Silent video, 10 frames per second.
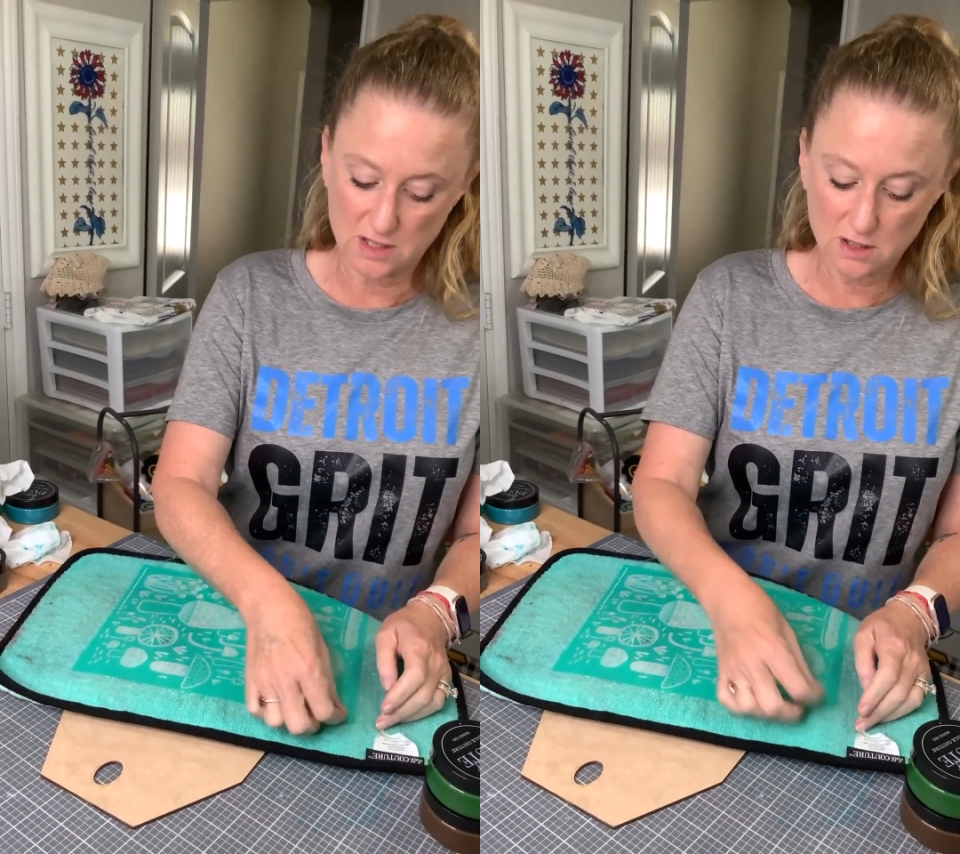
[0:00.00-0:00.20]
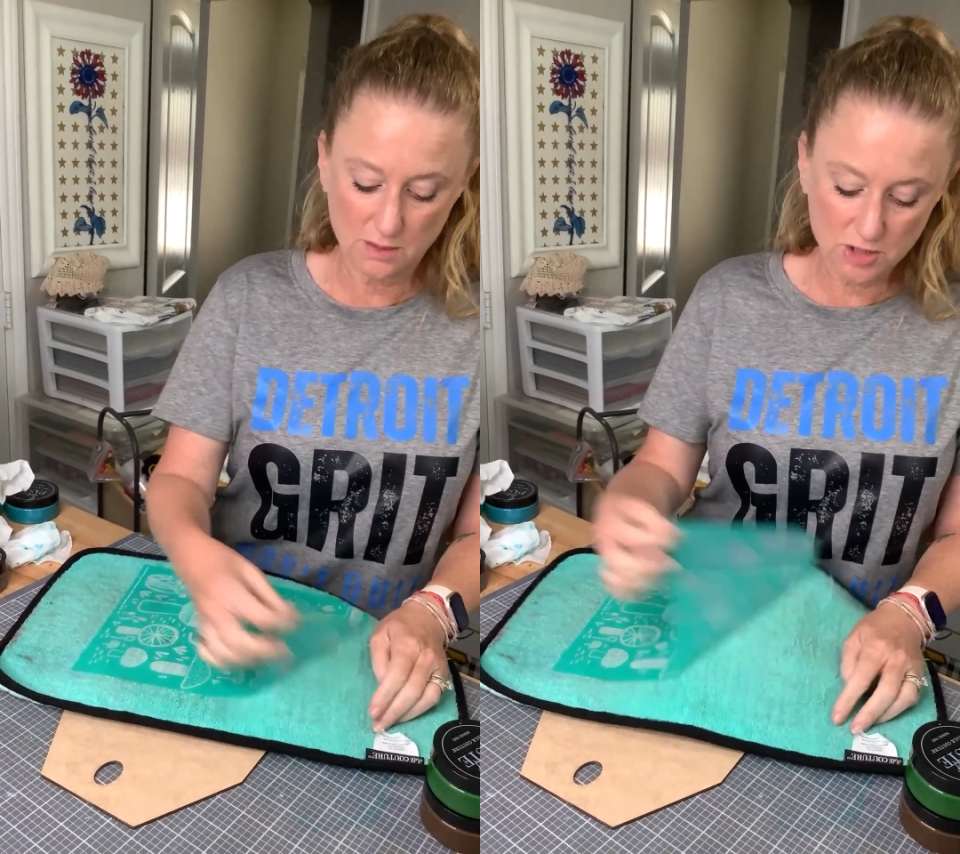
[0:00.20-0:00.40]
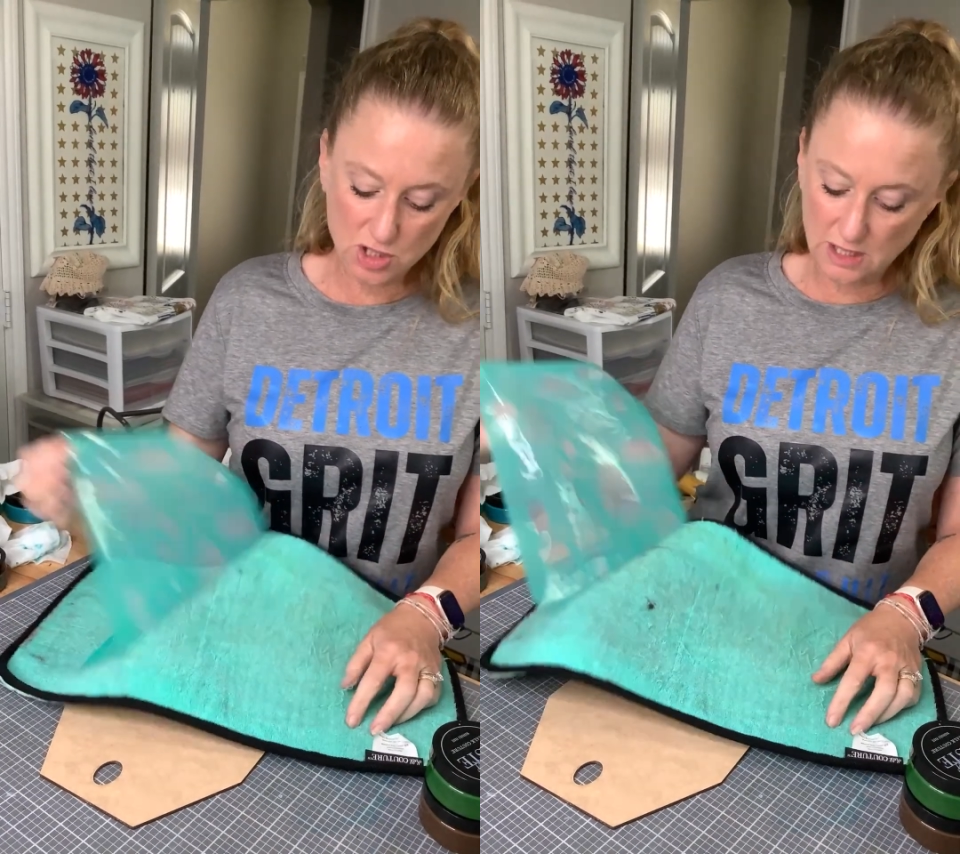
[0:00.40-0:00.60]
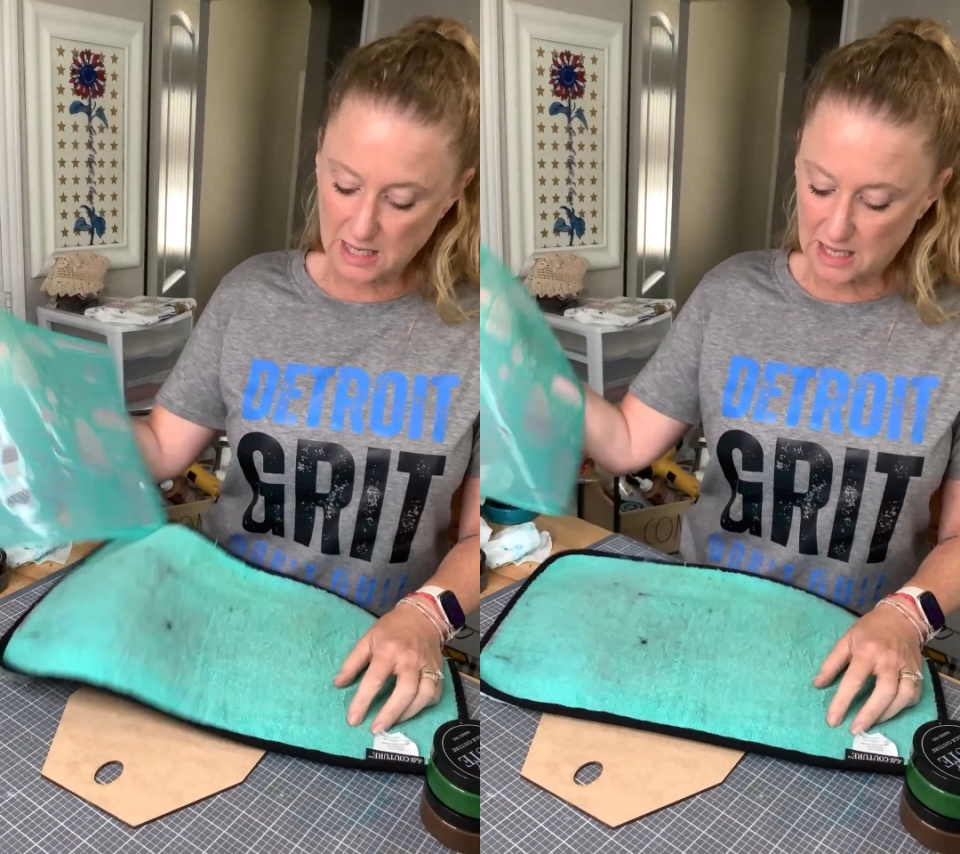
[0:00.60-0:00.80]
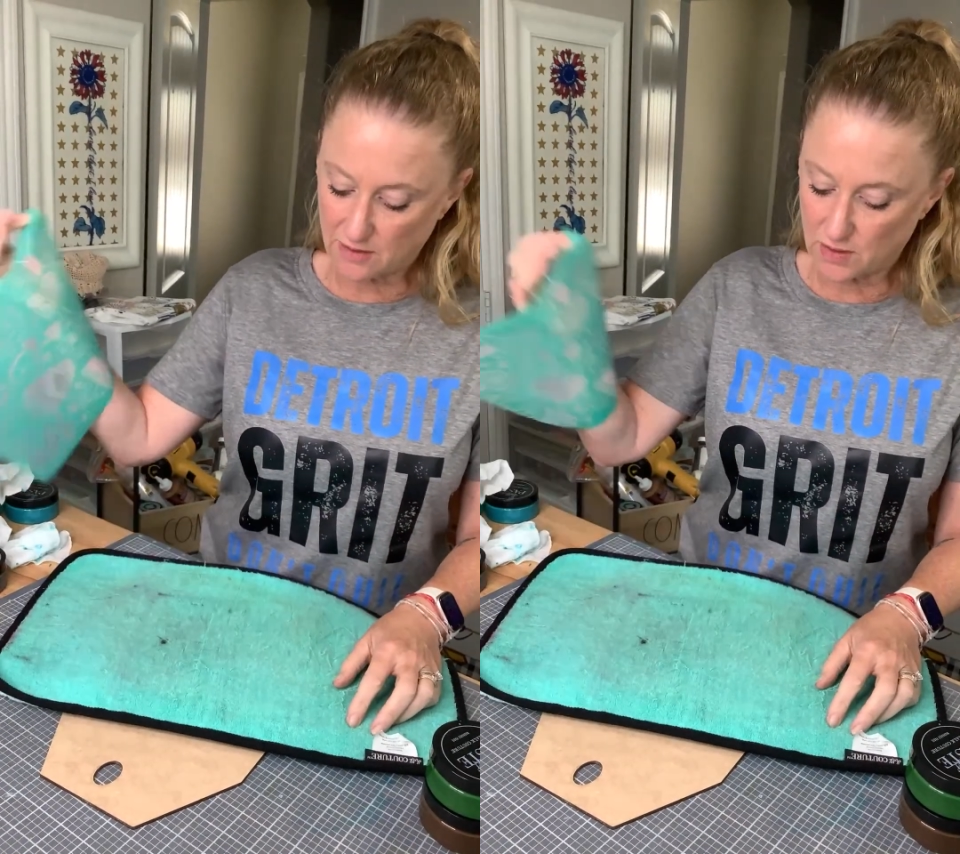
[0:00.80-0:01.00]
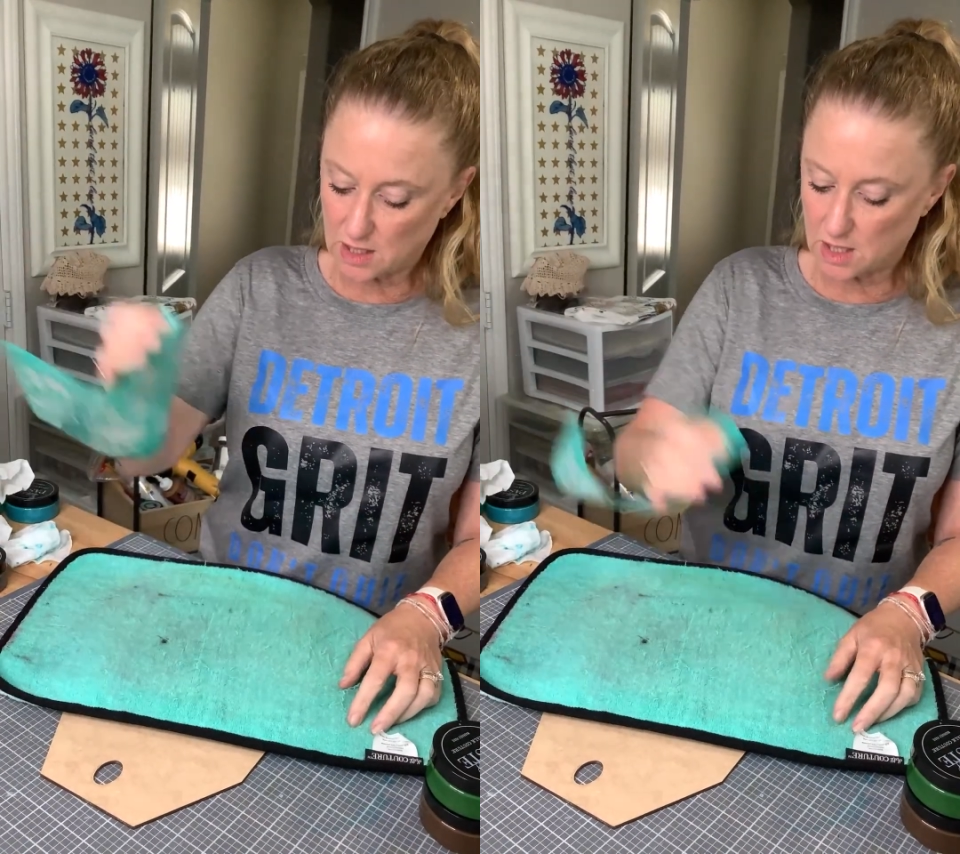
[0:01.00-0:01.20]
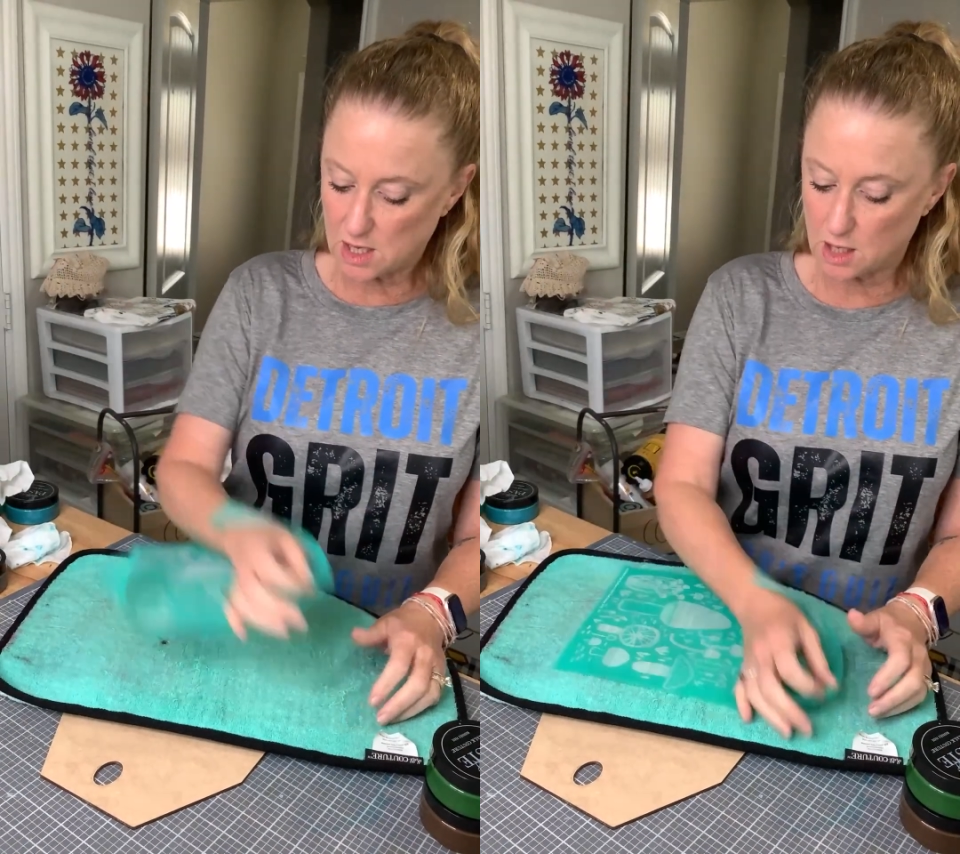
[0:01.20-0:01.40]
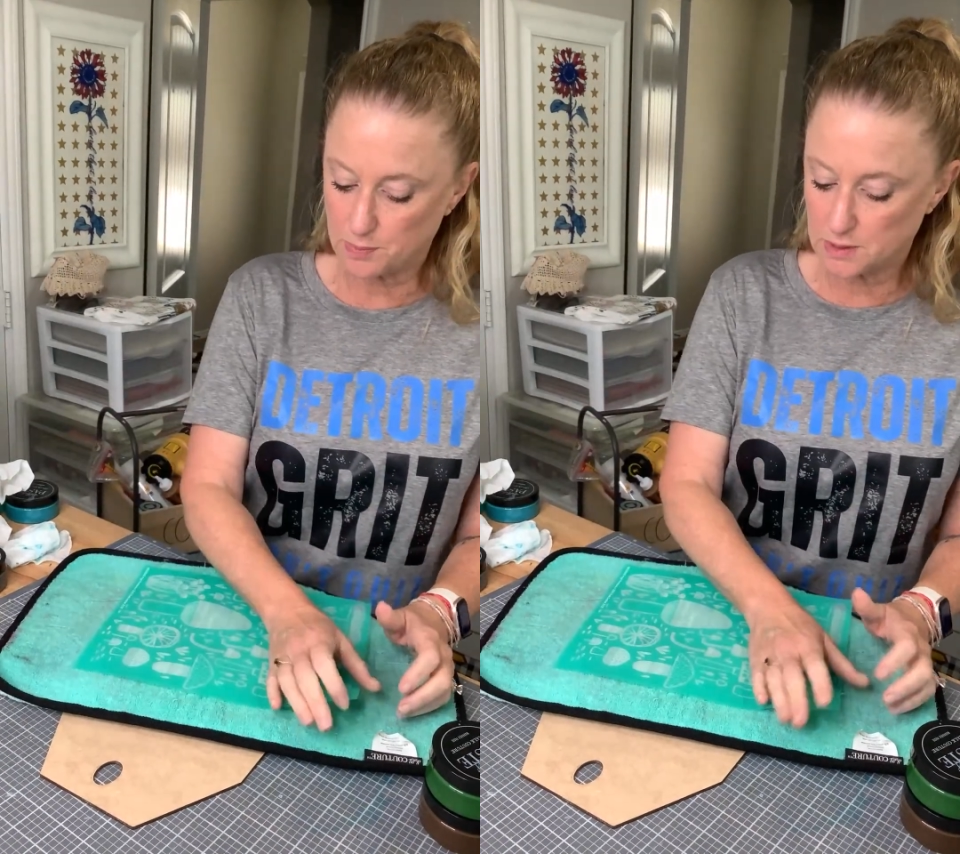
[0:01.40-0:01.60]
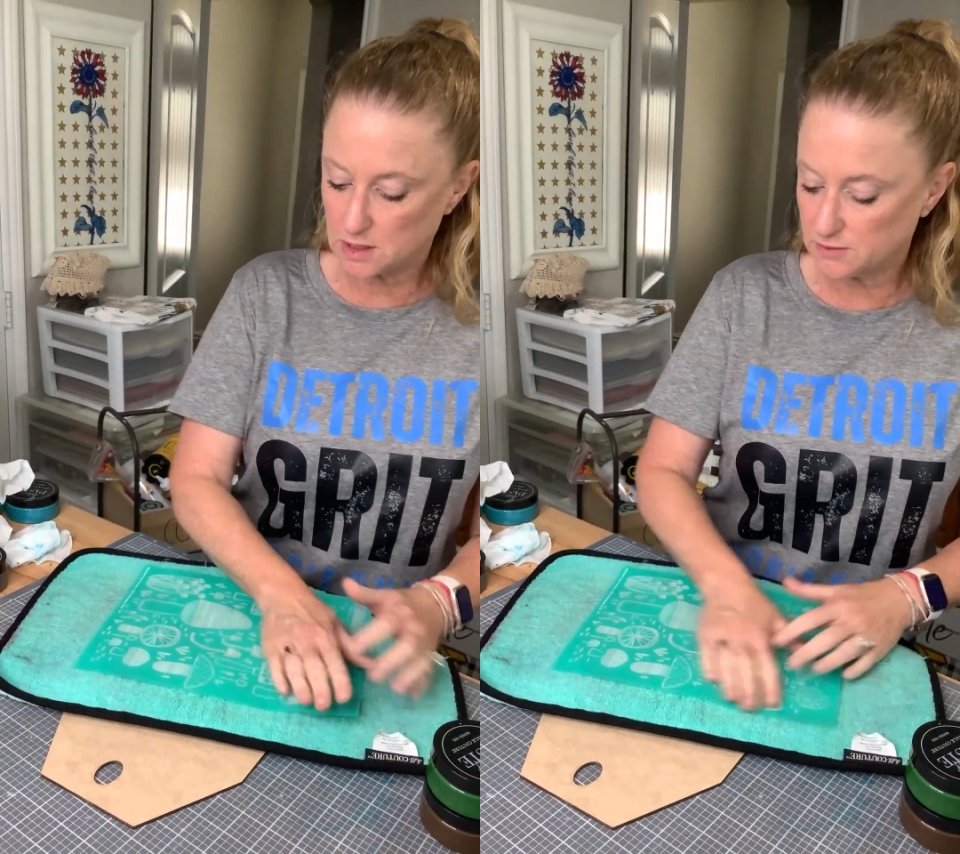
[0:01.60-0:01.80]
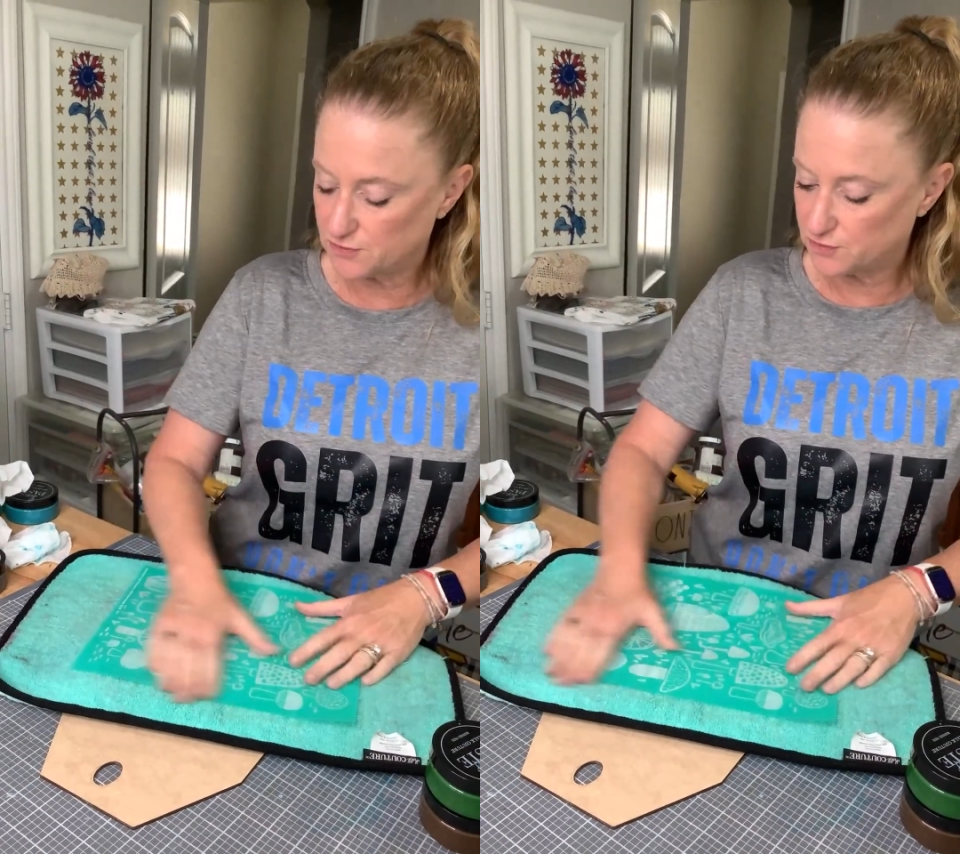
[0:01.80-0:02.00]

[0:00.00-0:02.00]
So I'm just going to give it a couple of,